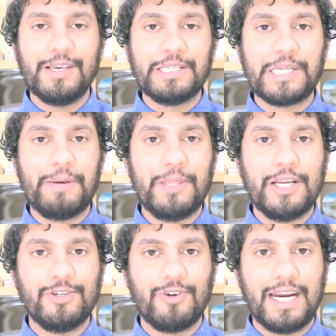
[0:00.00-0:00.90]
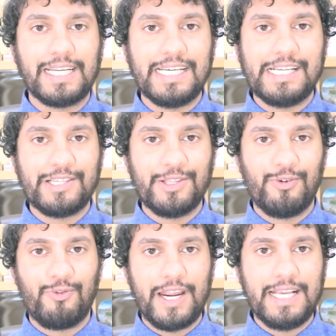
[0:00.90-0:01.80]
this time they're dragged into the
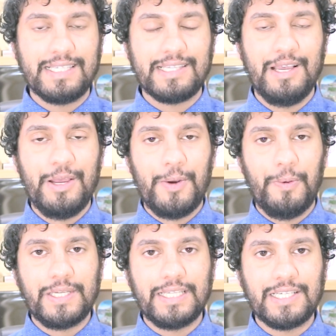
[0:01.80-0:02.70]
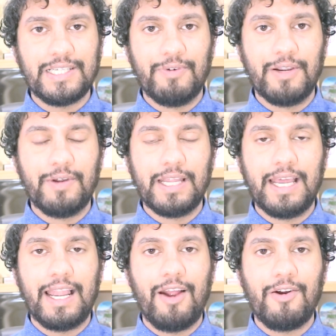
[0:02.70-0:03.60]
race, which is actually really, really
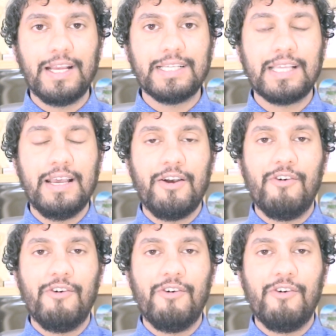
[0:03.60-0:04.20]
hilarious.